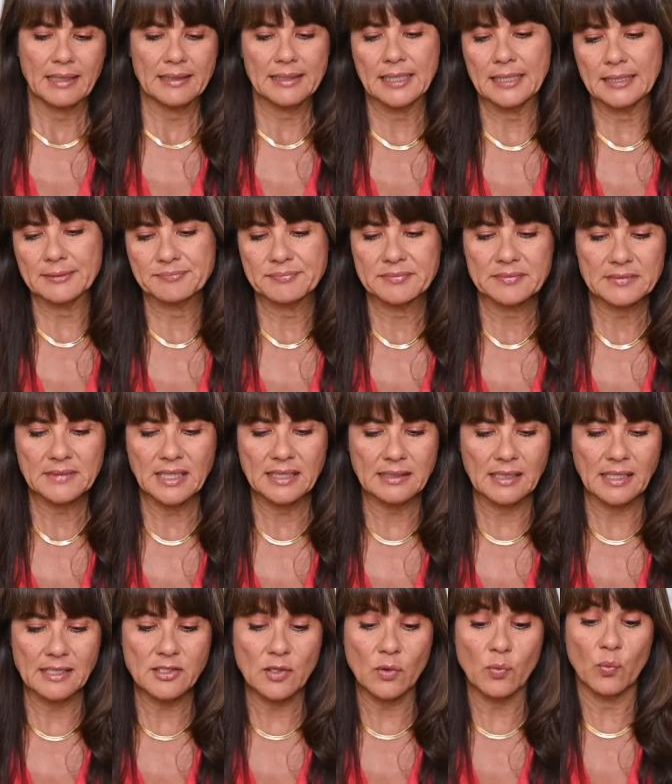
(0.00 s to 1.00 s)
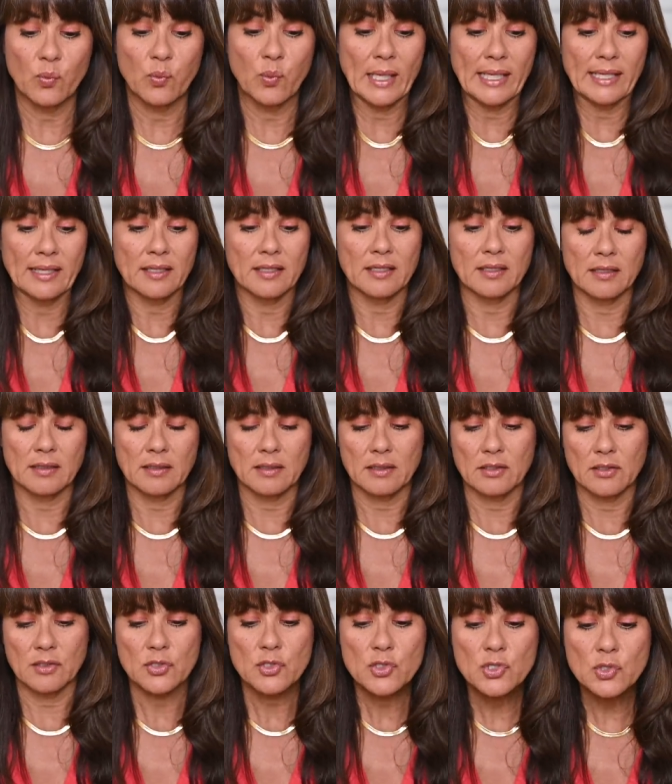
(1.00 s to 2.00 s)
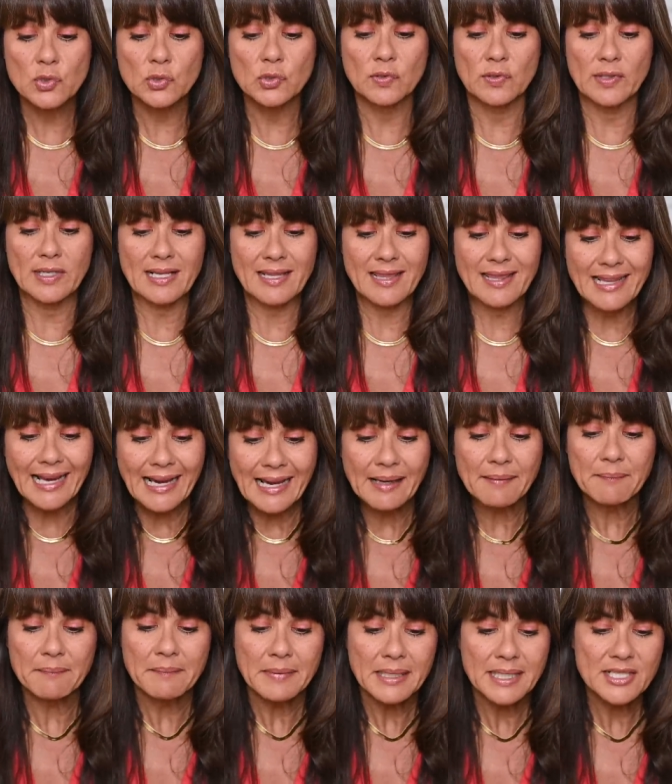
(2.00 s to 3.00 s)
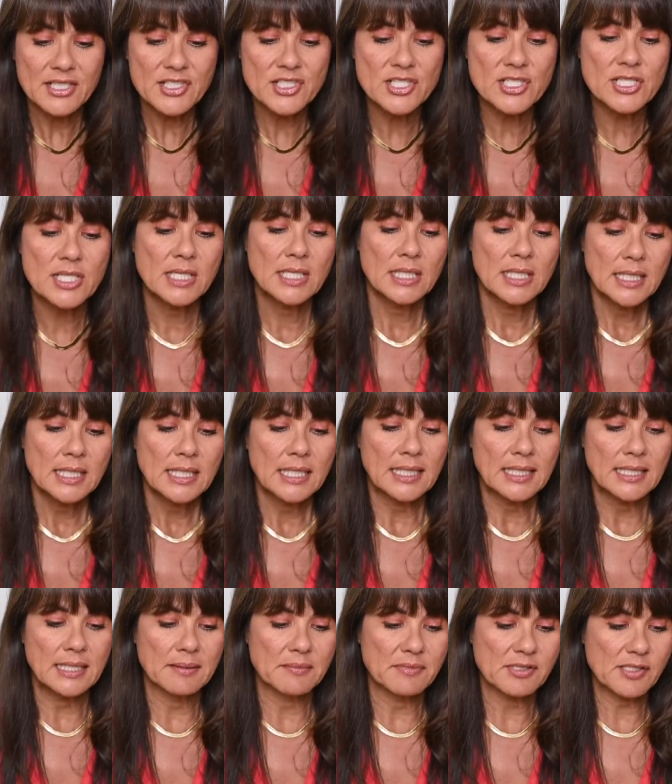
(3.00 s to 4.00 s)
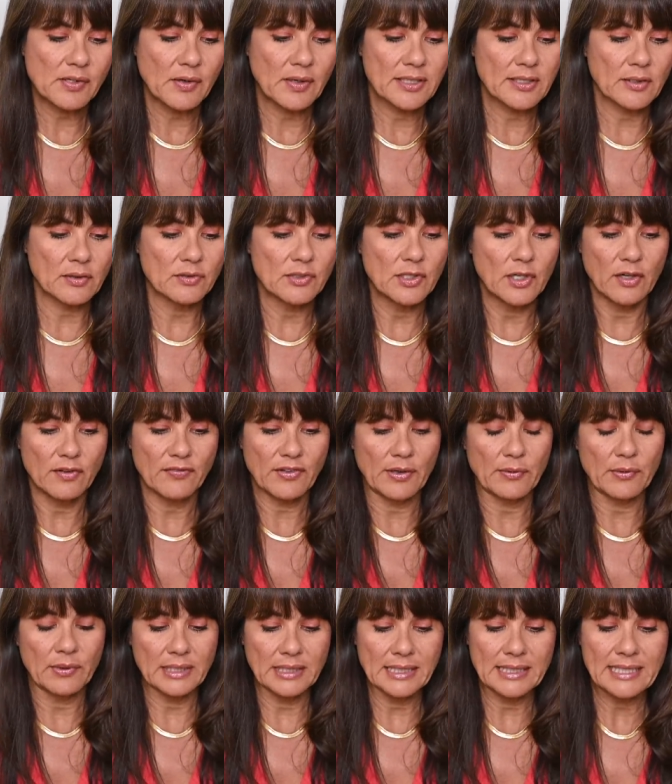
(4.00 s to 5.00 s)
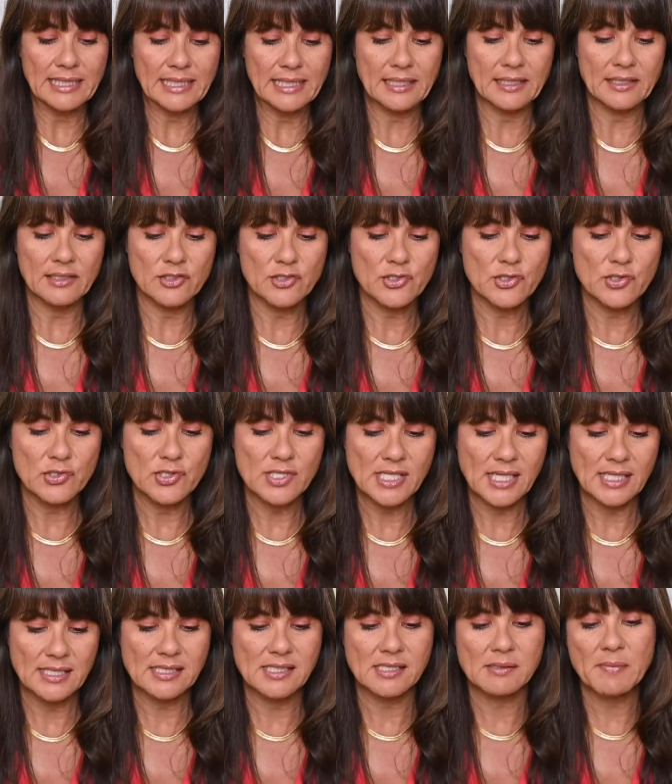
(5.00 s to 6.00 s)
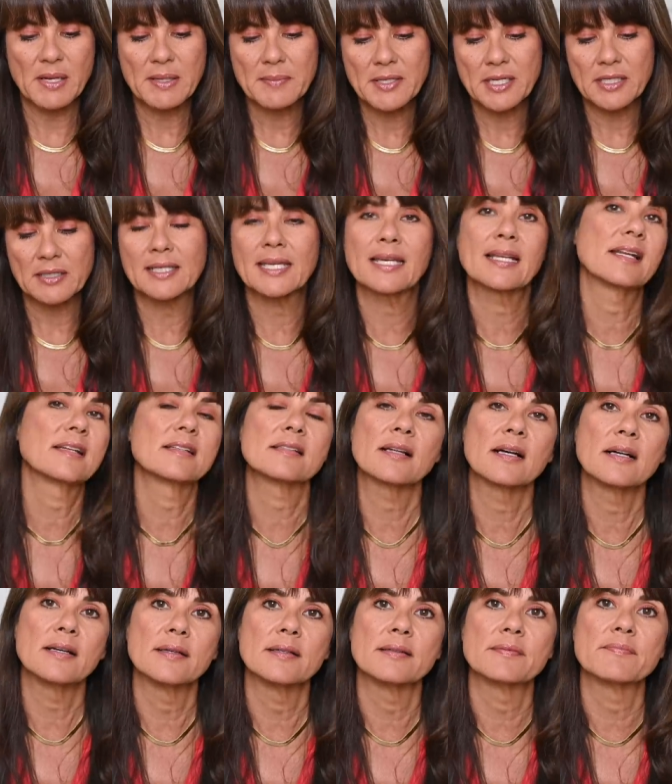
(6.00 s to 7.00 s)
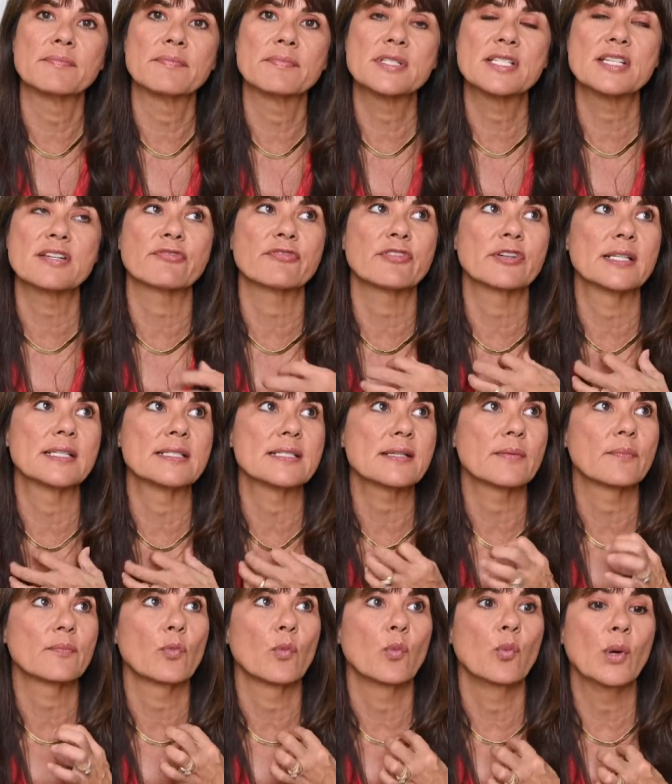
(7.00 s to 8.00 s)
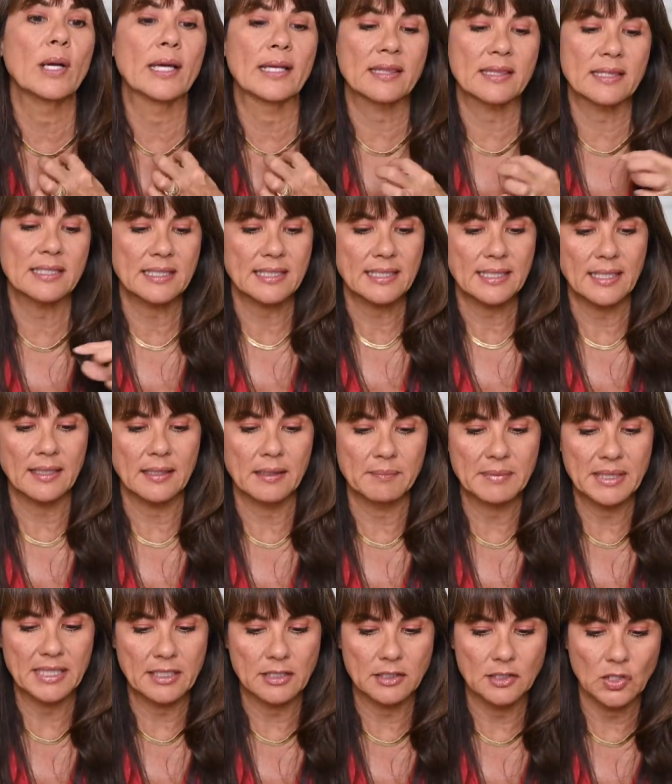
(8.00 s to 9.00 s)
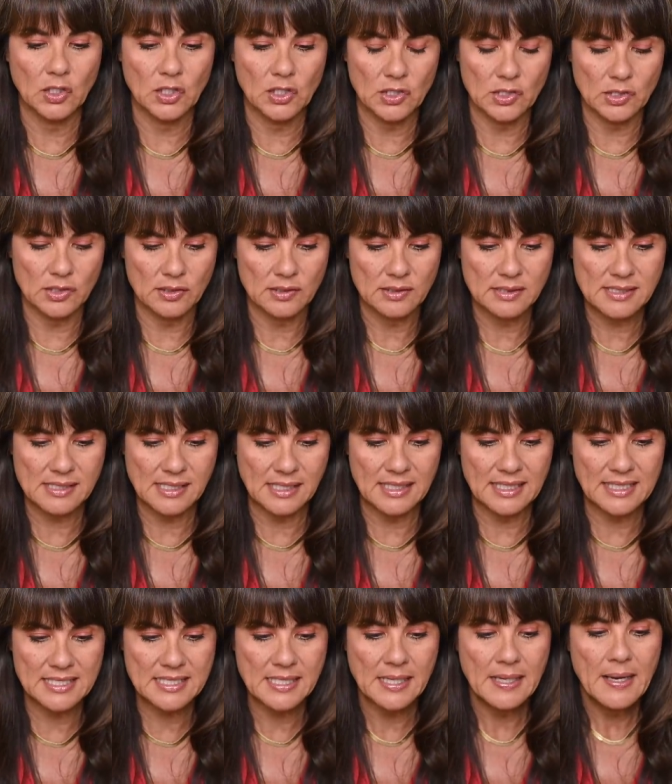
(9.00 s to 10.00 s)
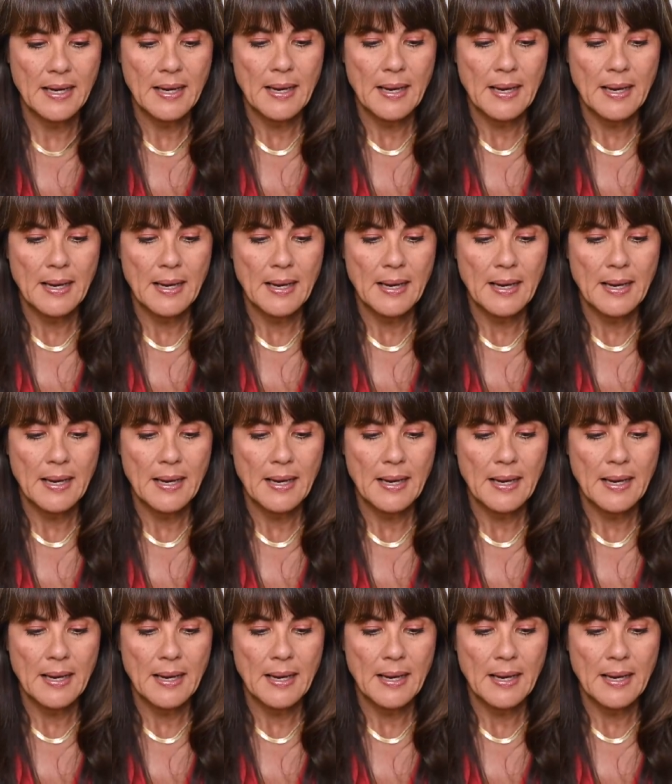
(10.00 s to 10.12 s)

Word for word: yeah, I, I don't wear jewelry that much. Um, so I don't know if I really need it in two sizes. Maybe I'll get a, a different width um, in a longer size.